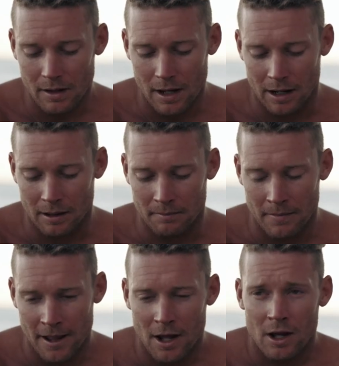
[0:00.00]
I
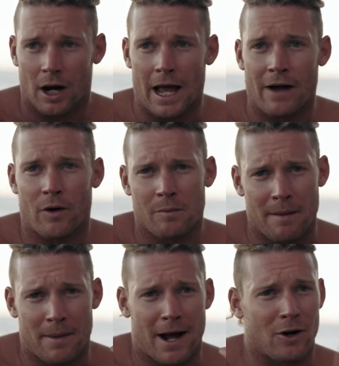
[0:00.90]
have one on
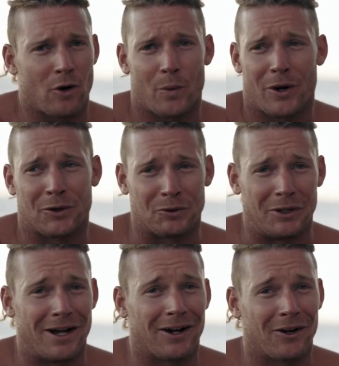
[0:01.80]
my back. I got it when I was really young.